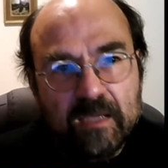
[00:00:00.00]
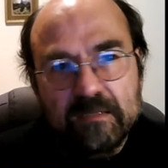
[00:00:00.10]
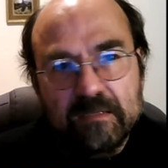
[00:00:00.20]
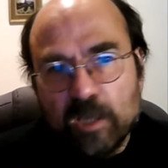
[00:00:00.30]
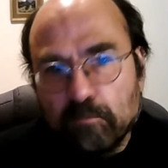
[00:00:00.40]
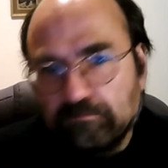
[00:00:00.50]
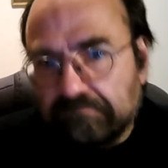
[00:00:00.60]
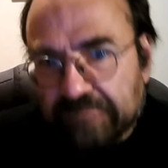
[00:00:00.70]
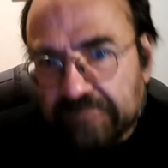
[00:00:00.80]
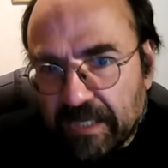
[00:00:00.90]
So
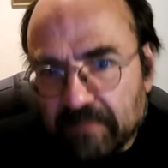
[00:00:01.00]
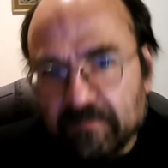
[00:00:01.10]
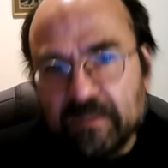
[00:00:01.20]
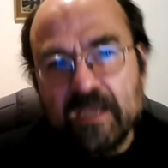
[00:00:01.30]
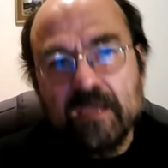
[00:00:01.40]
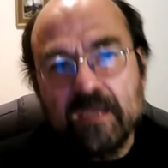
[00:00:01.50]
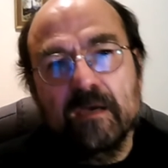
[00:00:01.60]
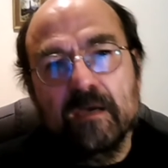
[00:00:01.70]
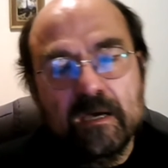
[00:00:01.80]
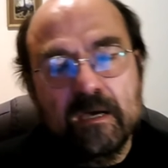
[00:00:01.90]
the
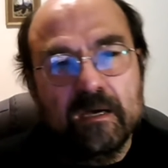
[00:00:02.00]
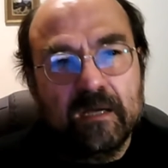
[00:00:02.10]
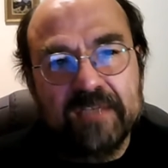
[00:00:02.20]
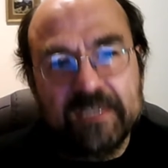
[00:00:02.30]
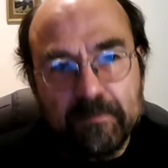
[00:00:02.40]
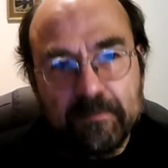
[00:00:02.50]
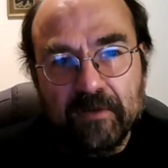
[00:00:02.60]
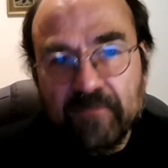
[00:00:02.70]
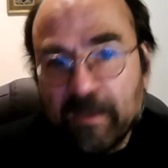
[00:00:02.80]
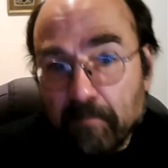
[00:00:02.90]
classic
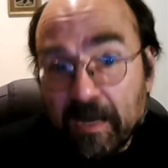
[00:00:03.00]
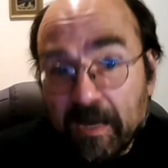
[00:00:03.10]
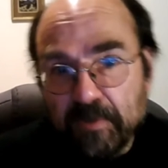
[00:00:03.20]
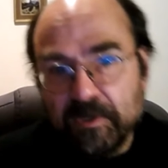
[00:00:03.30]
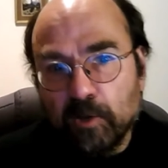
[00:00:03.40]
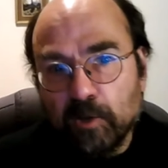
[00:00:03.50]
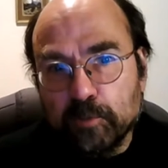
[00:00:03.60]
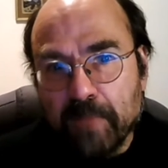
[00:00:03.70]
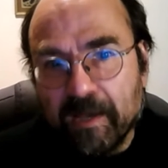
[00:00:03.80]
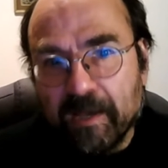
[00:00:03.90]
of that might be the older
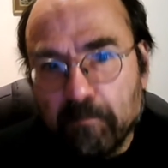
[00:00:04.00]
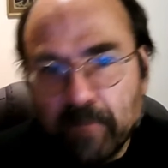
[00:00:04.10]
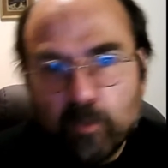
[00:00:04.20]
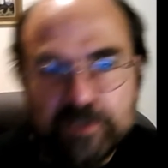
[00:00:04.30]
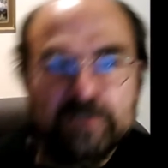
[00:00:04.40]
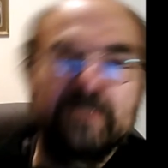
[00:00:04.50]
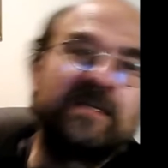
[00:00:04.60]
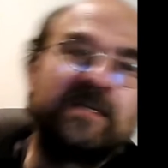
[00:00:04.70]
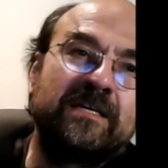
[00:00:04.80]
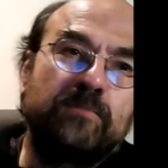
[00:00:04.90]
man might want to
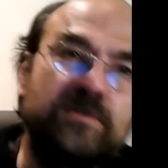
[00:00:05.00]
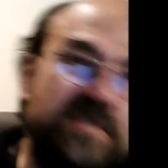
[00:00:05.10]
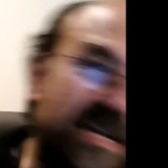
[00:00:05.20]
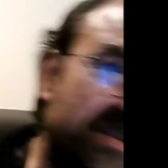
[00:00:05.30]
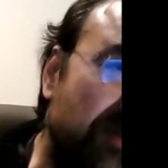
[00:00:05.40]
possess